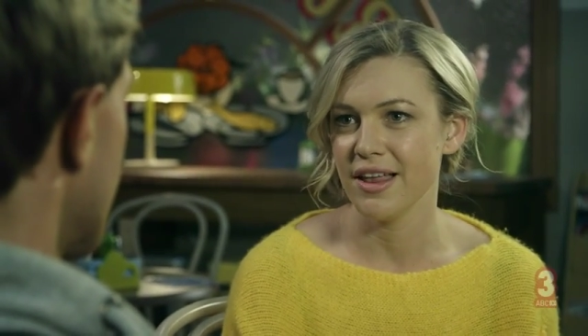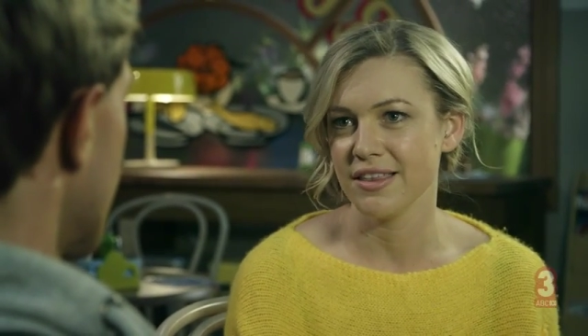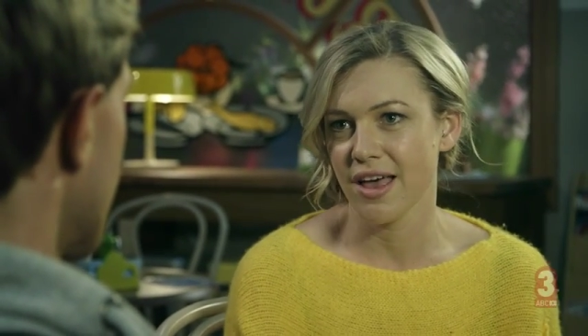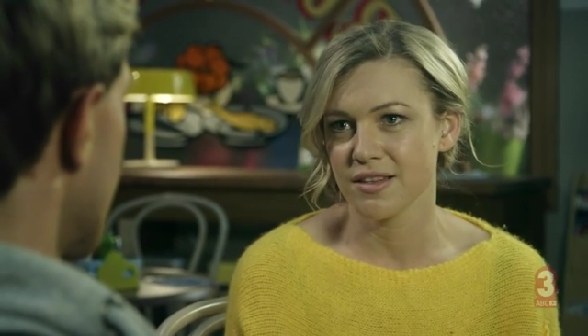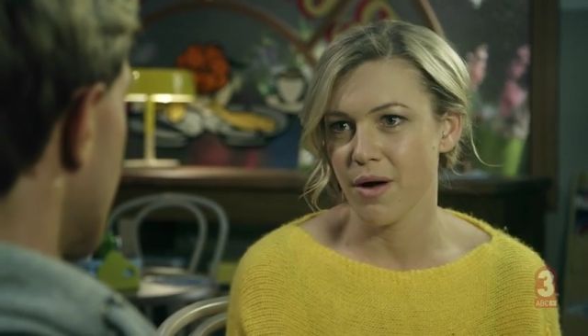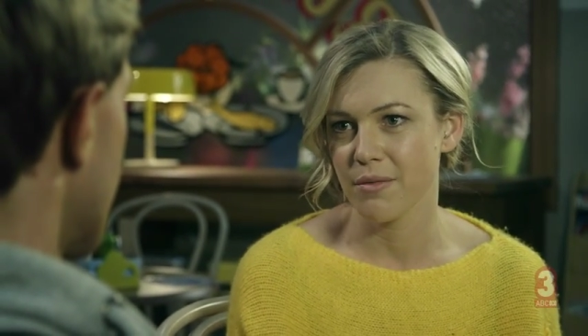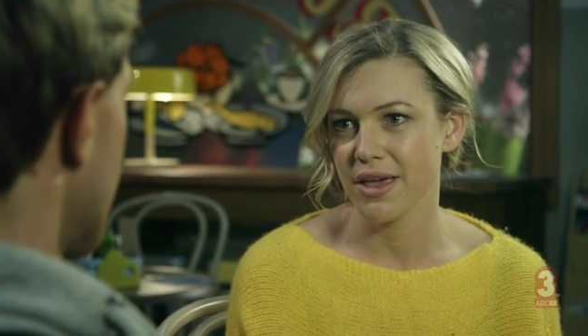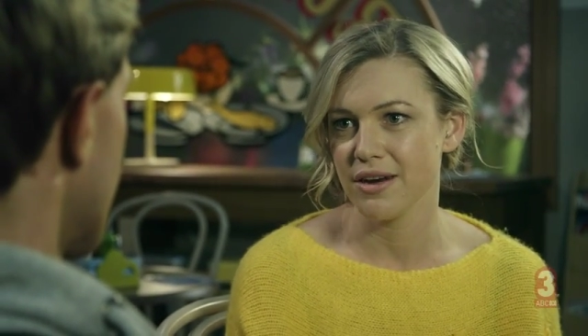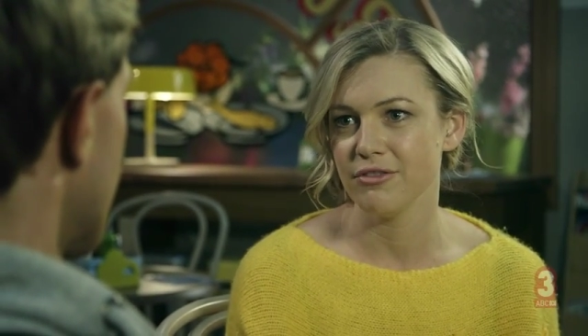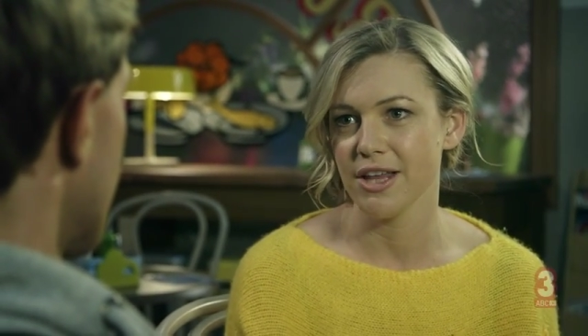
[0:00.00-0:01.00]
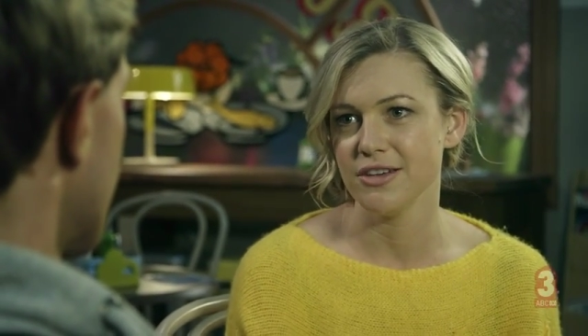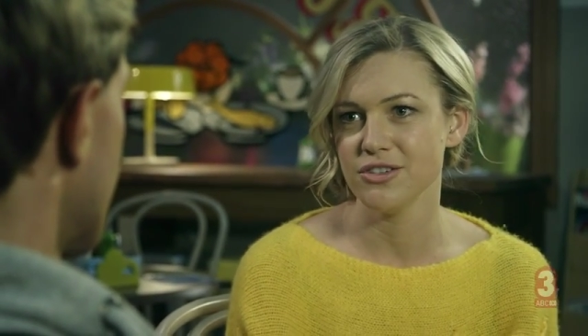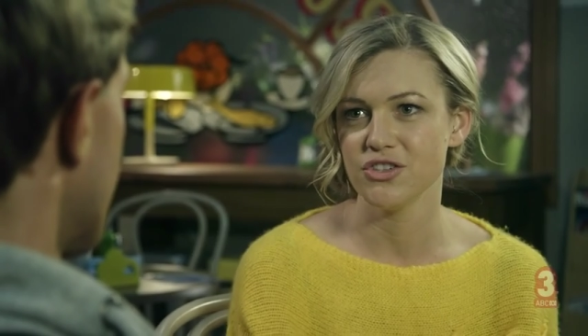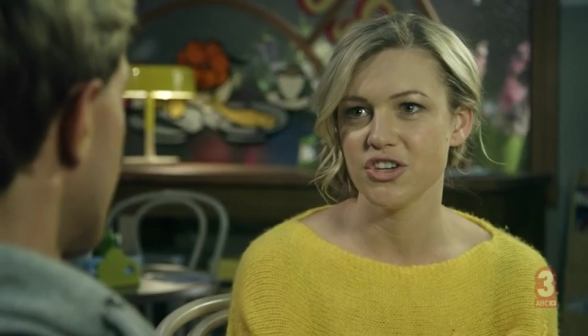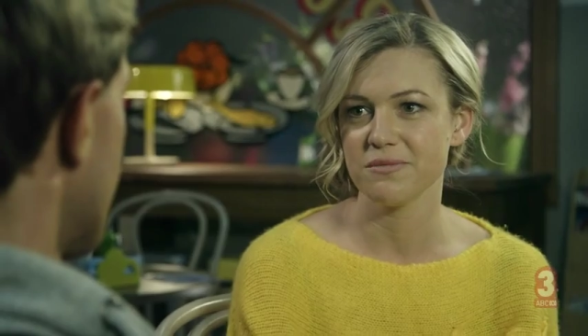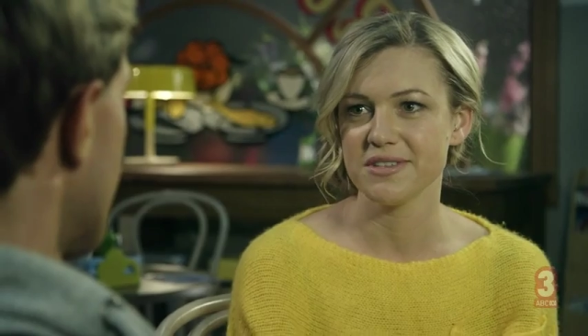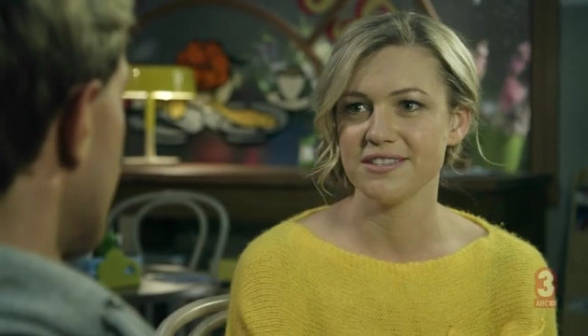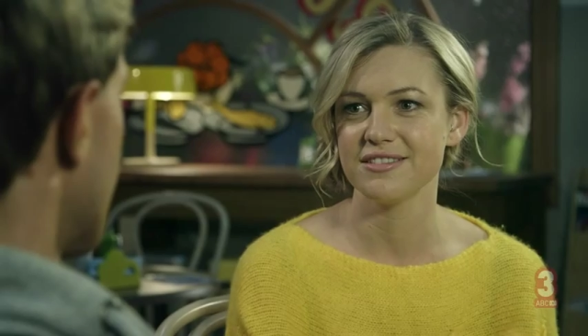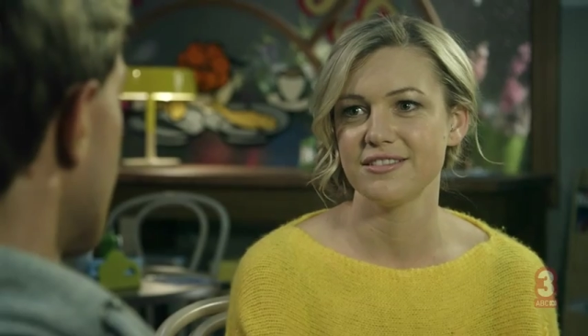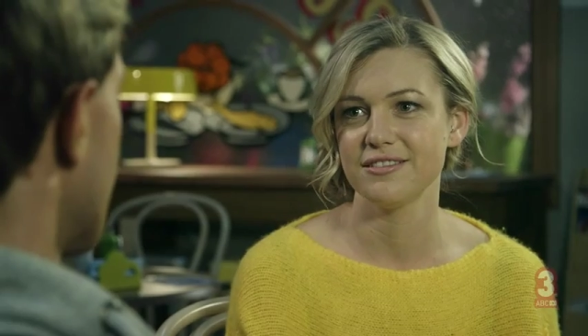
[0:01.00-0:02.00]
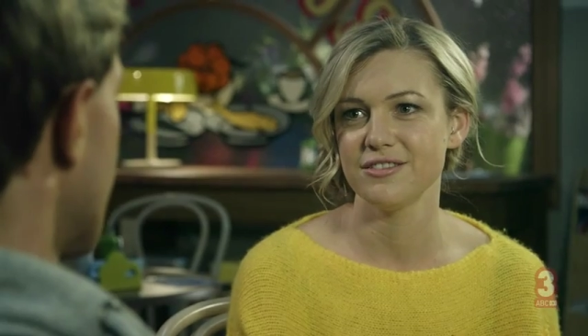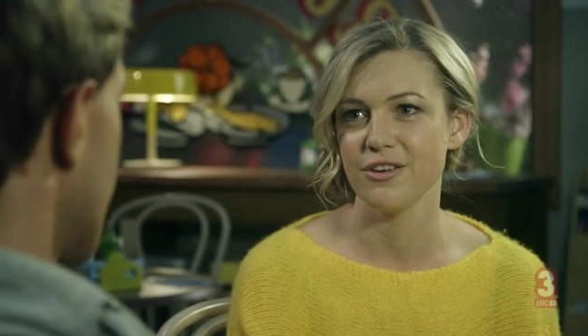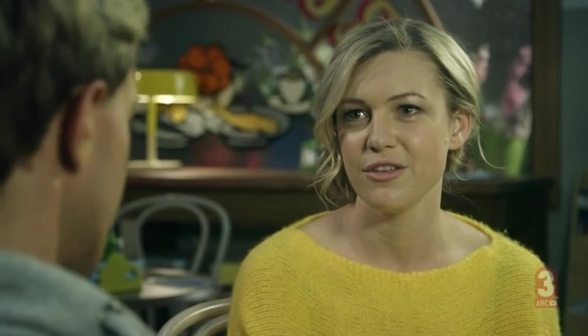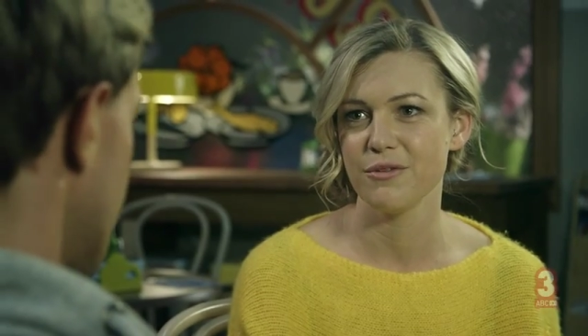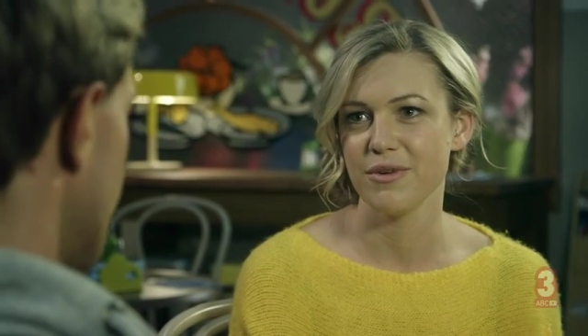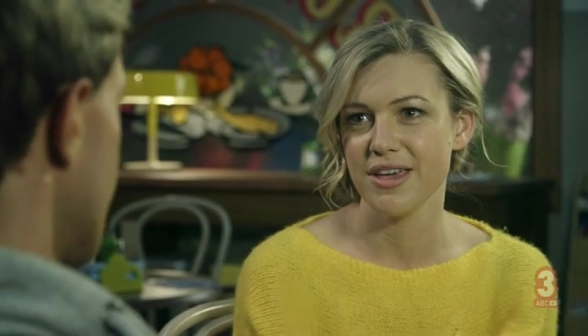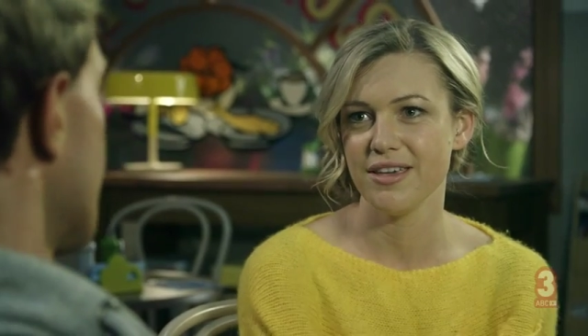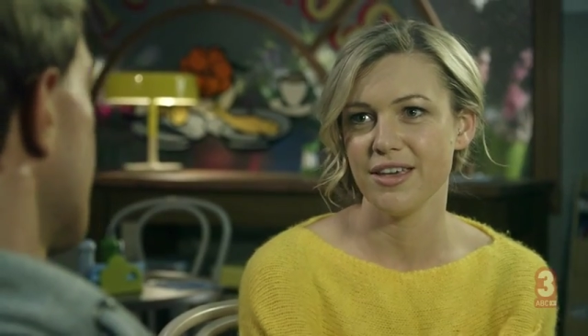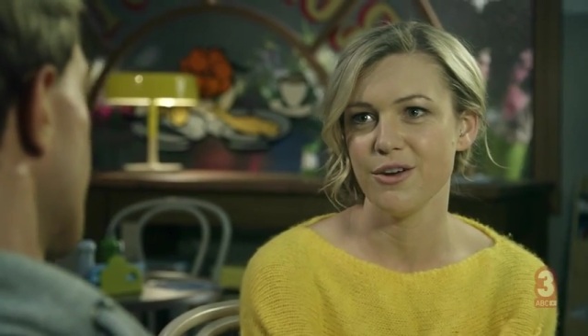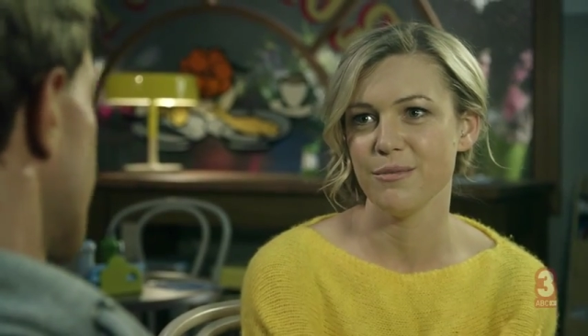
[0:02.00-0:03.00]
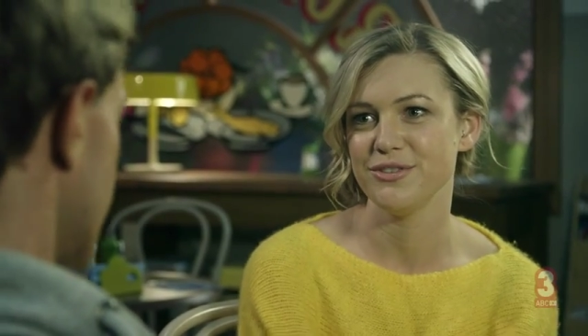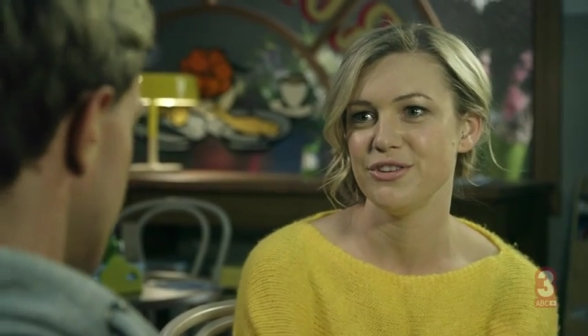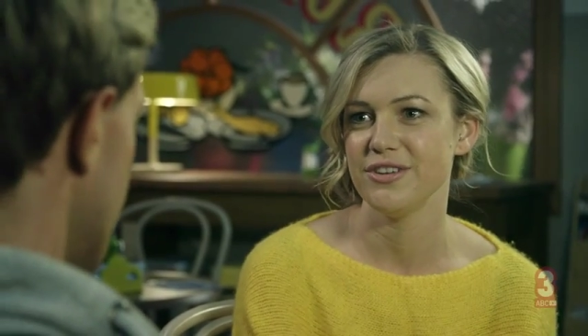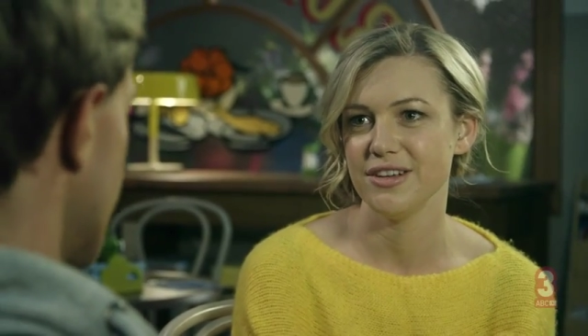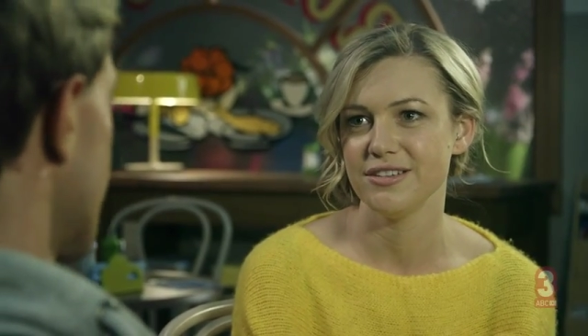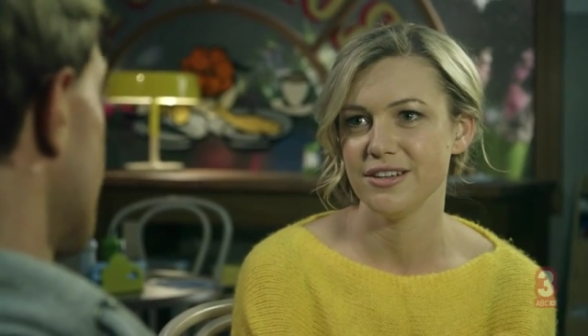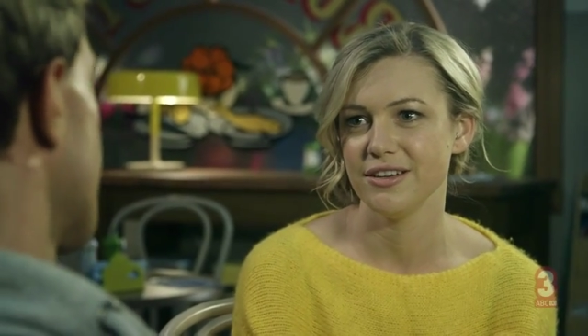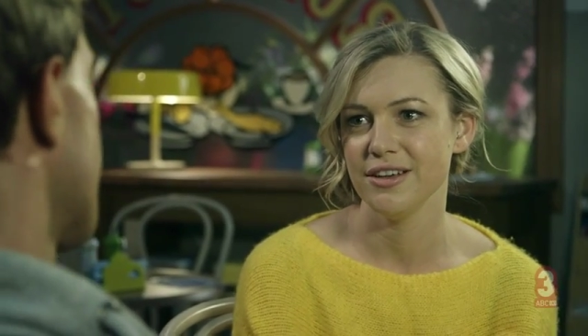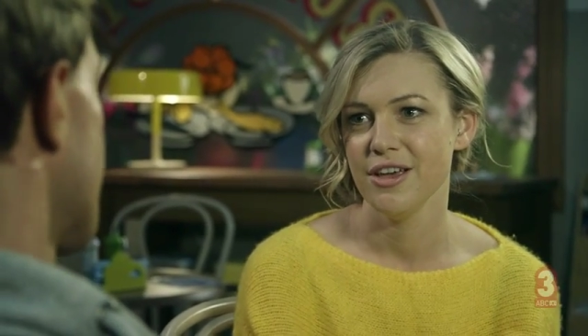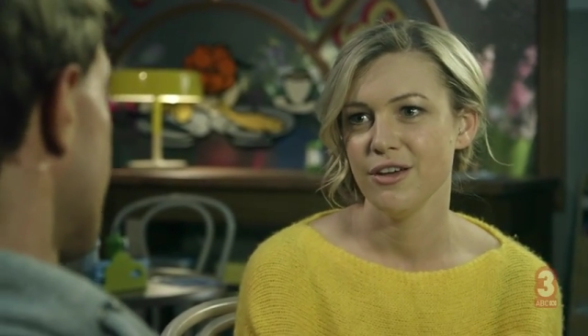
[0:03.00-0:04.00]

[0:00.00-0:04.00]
Like that's why we get in relationships. It's so that we get an opportunity to